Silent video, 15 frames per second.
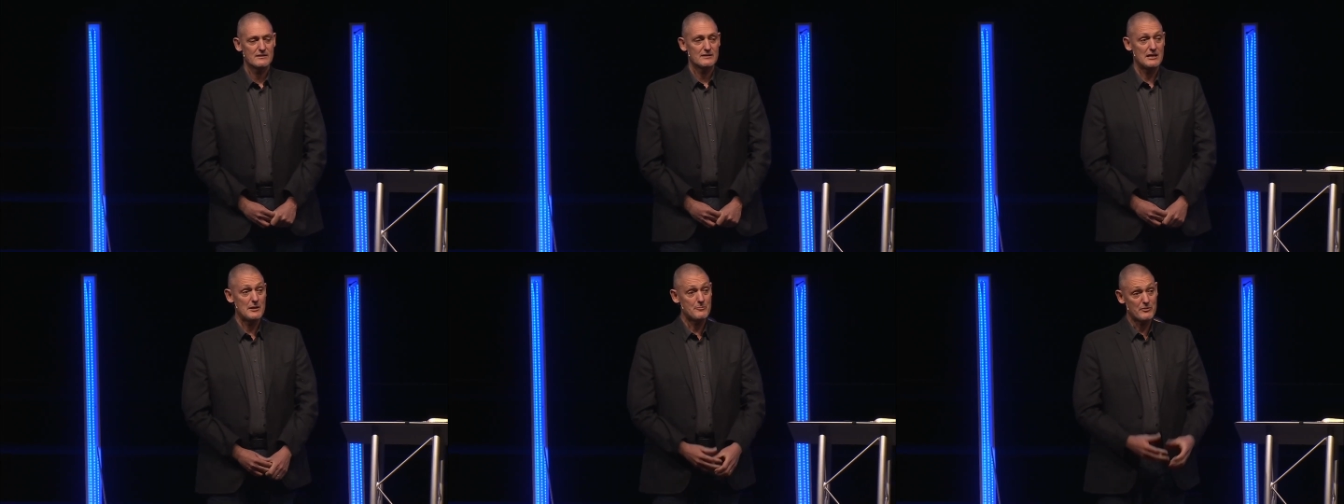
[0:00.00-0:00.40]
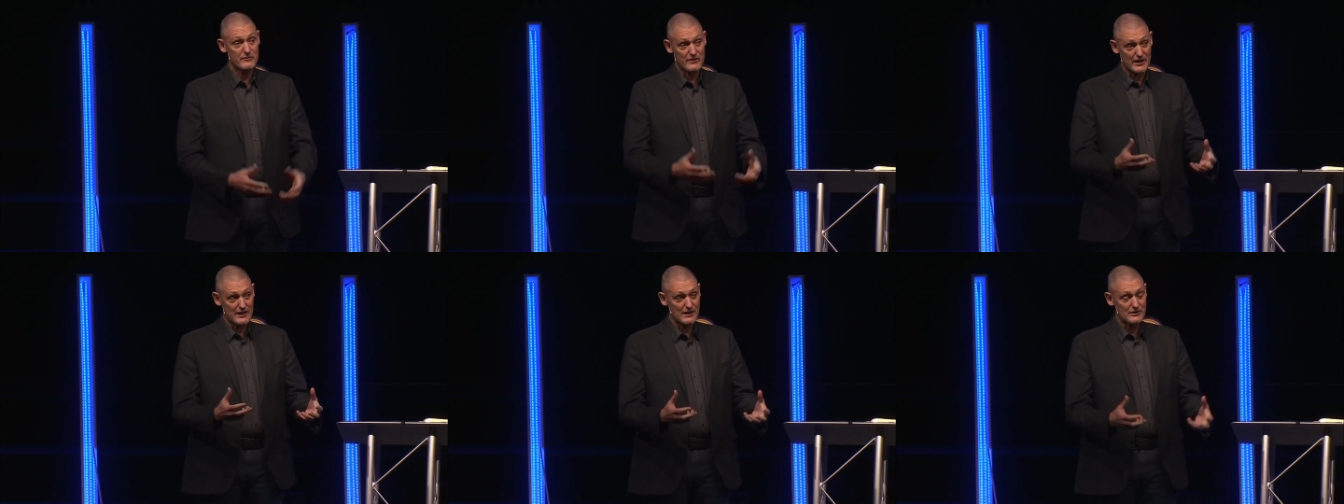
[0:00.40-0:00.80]
They
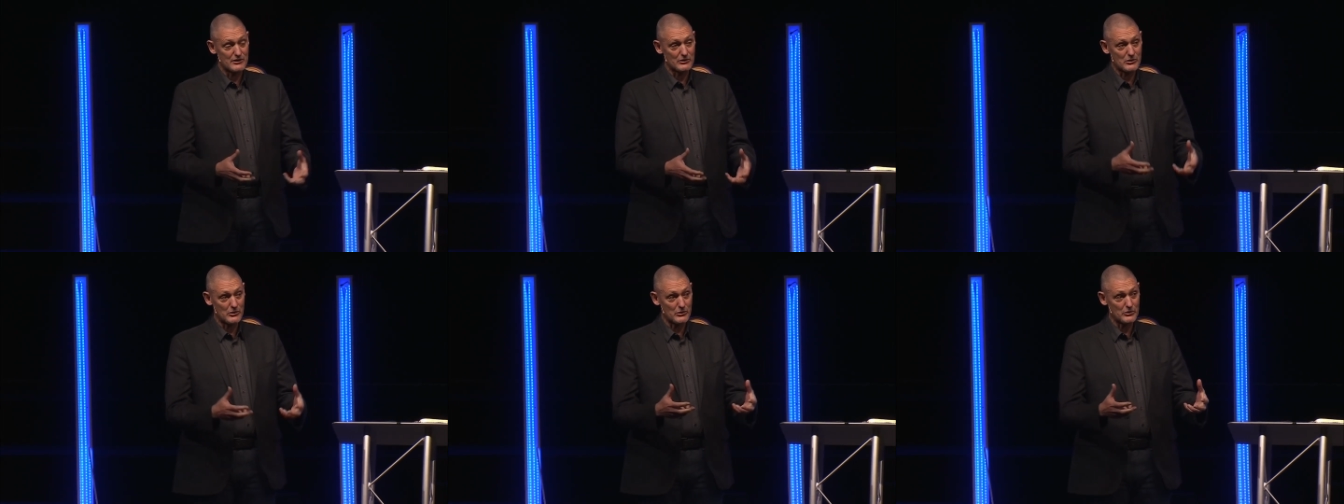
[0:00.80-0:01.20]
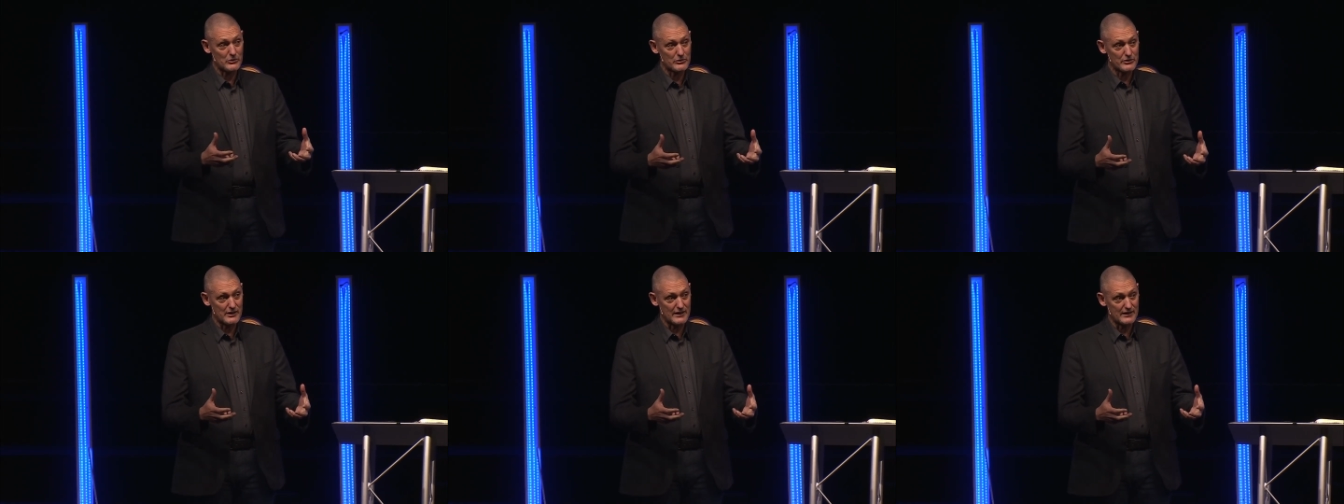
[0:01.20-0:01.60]
provided the
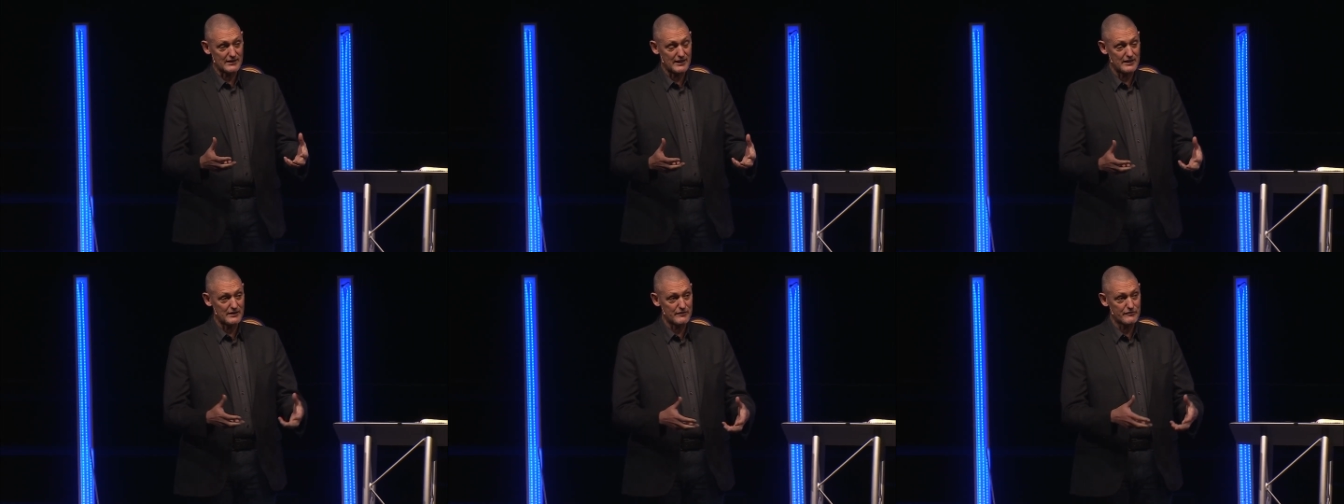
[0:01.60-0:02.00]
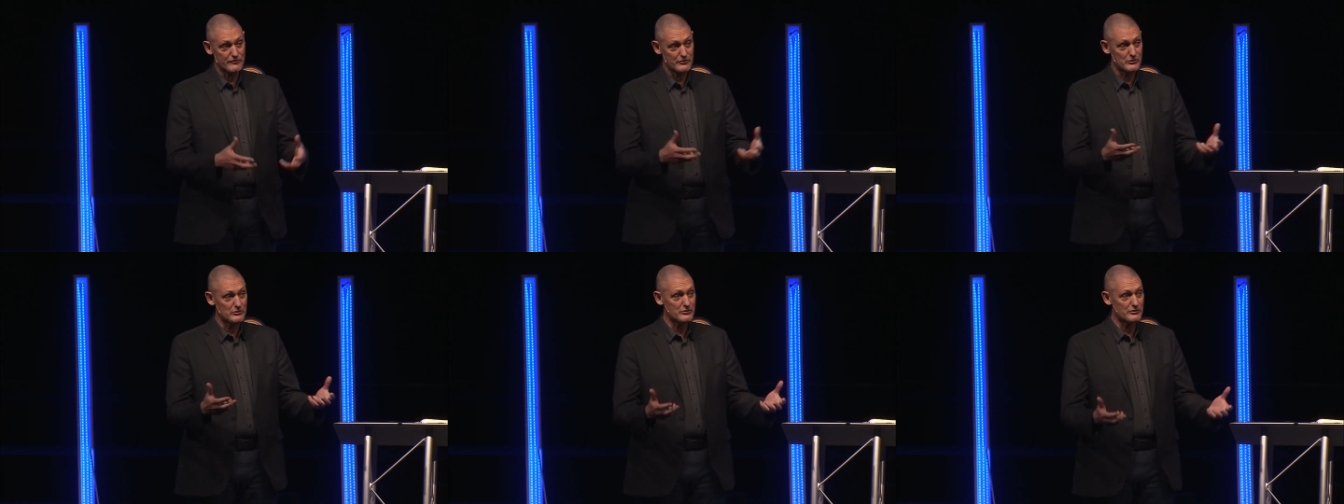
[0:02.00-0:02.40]
coal that kind of
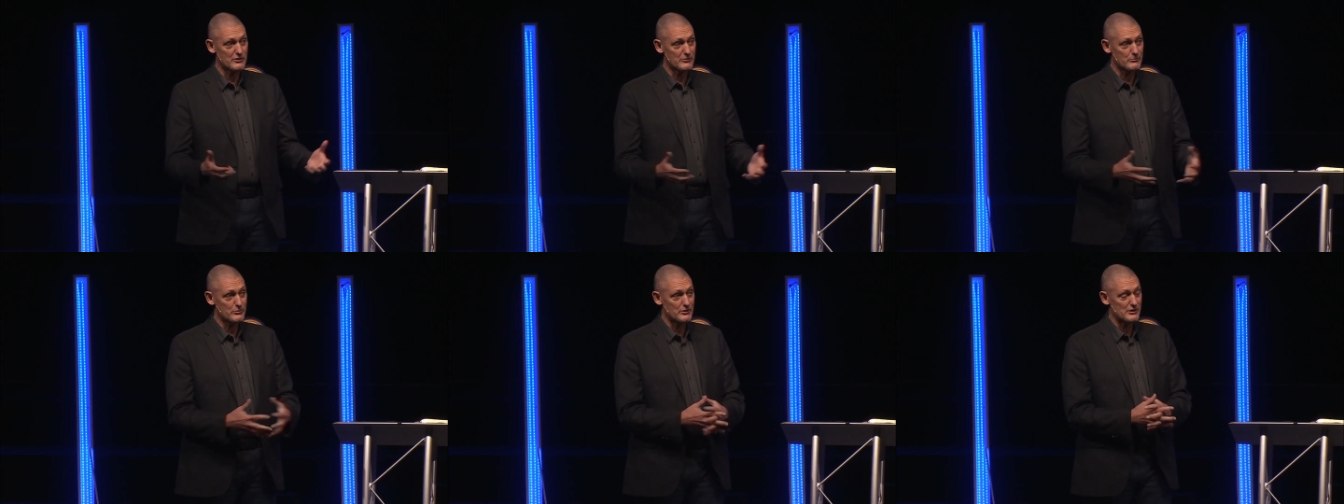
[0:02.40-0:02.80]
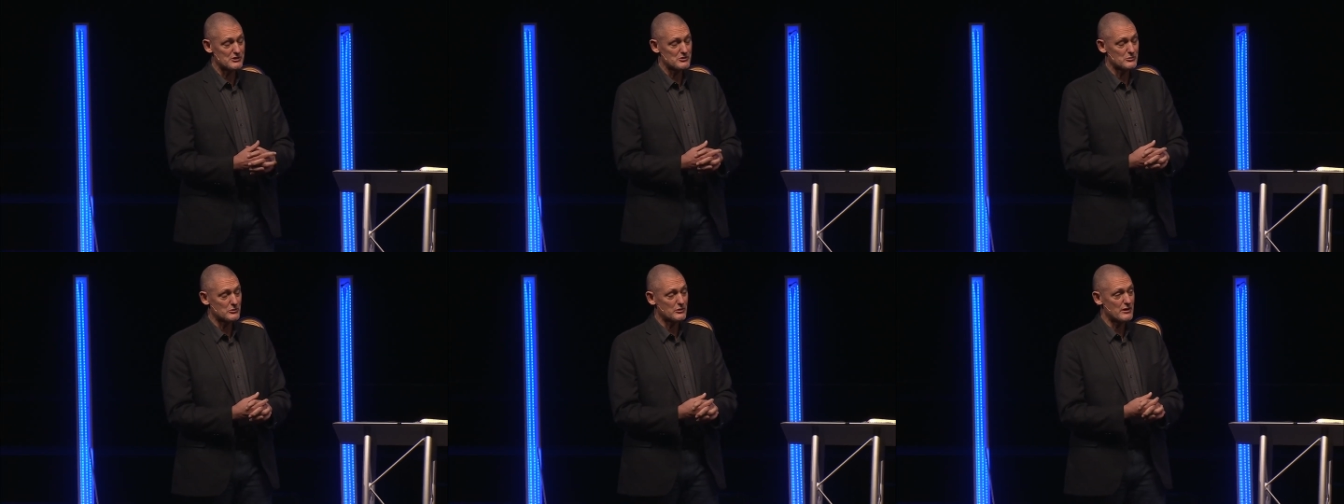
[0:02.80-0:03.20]
fueled the
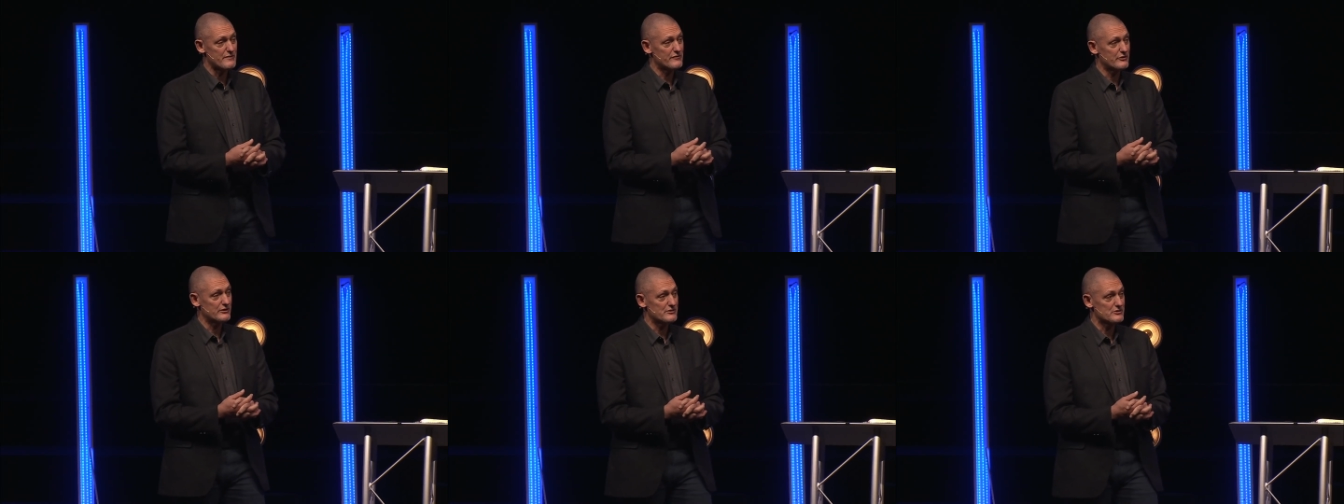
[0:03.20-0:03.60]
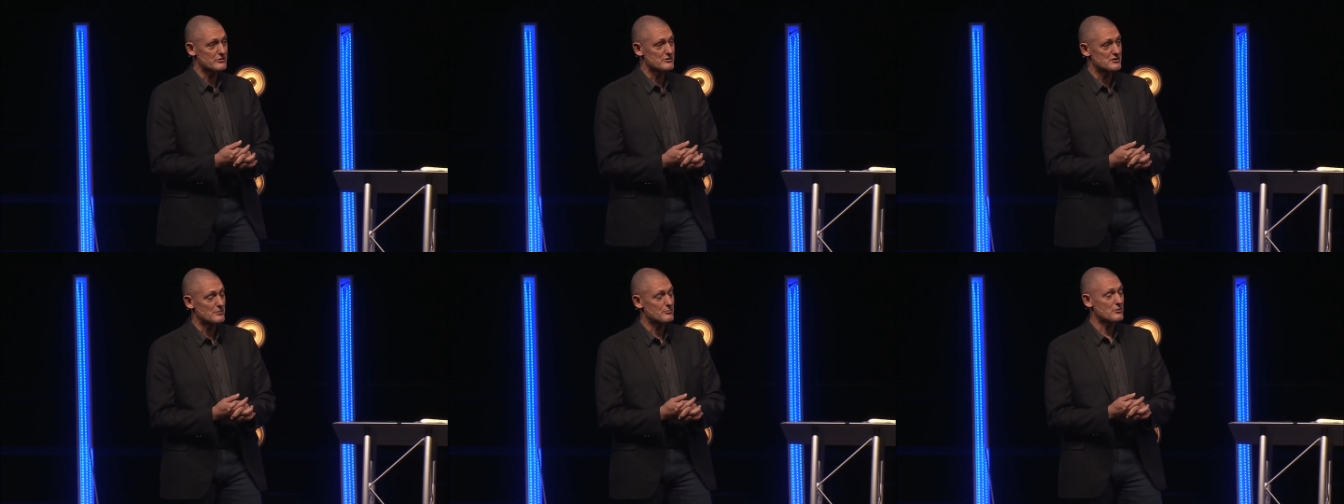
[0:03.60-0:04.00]
British war effort, and so
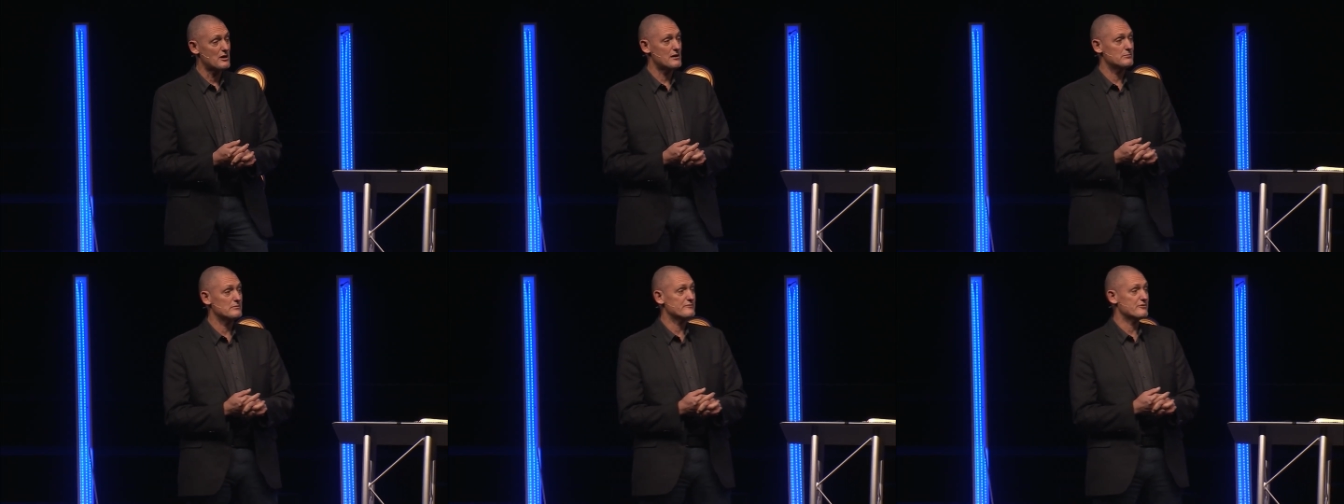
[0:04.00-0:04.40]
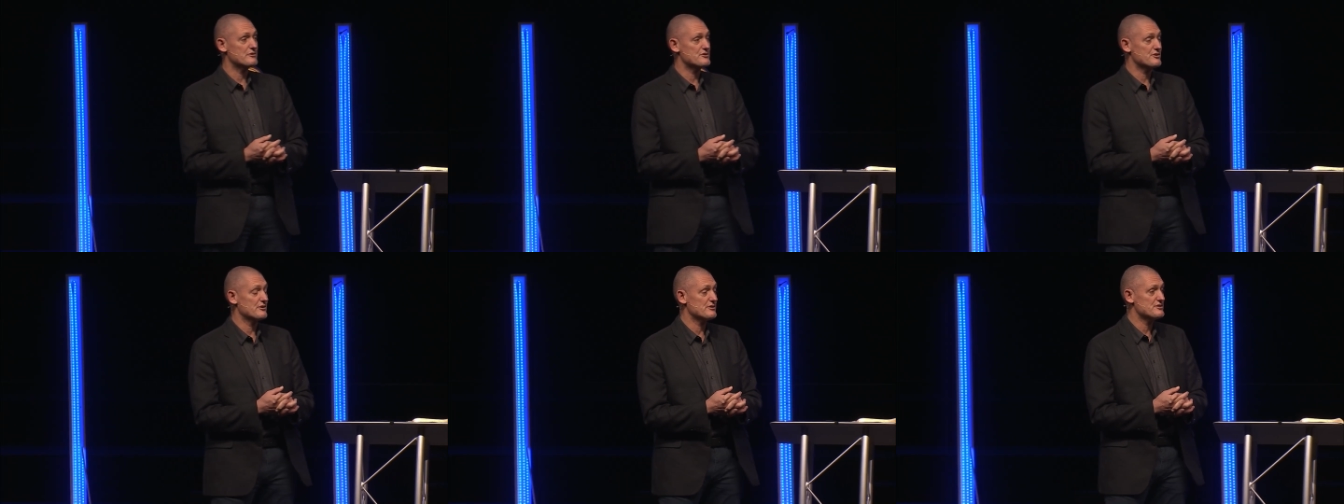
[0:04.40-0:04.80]
it's a problem for
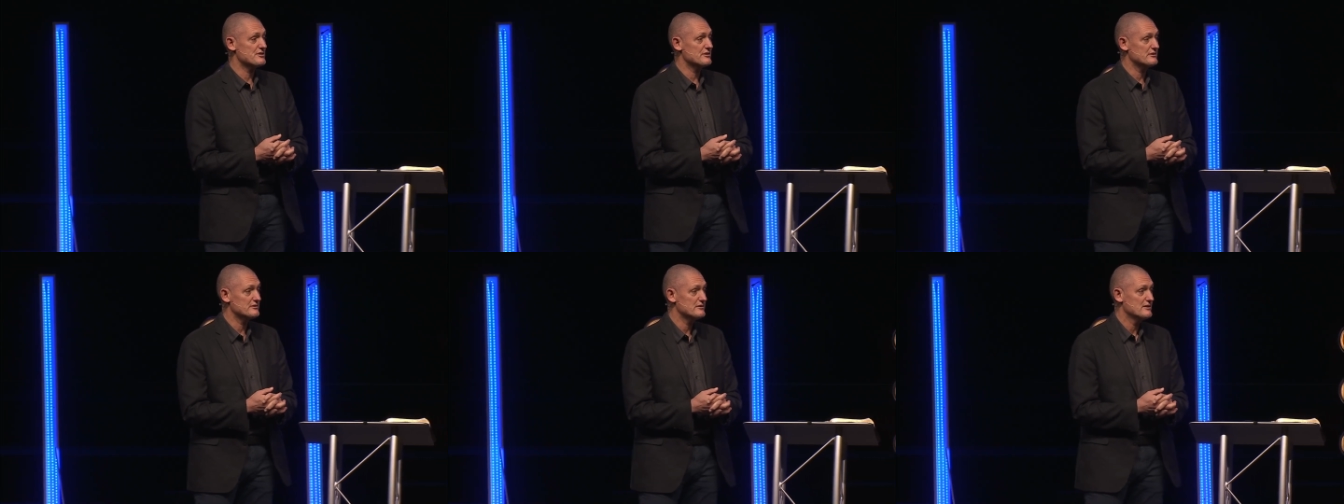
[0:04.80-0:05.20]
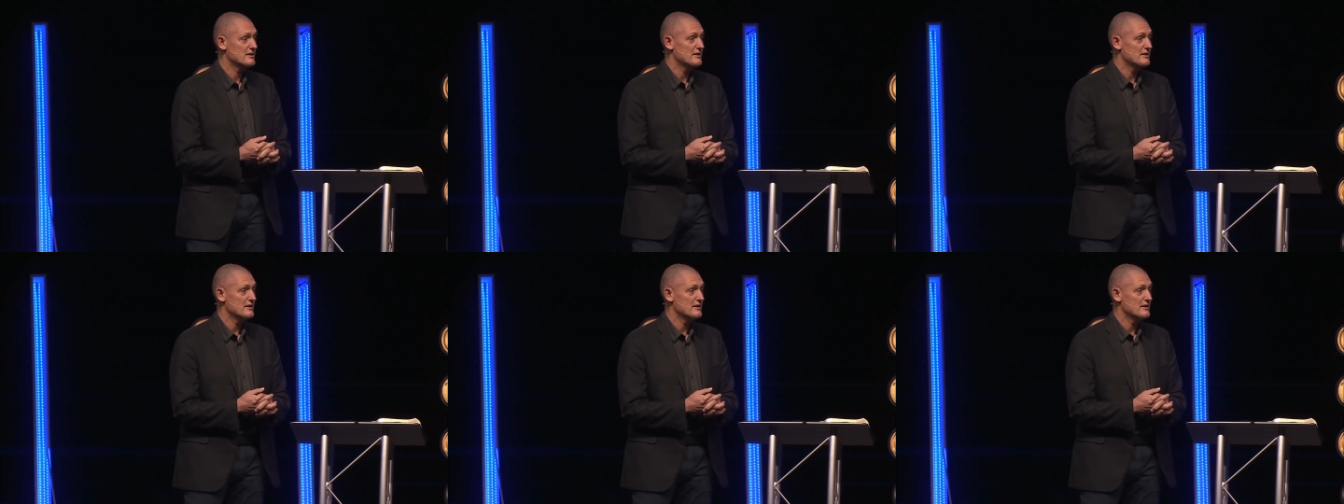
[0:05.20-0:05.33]
Churchill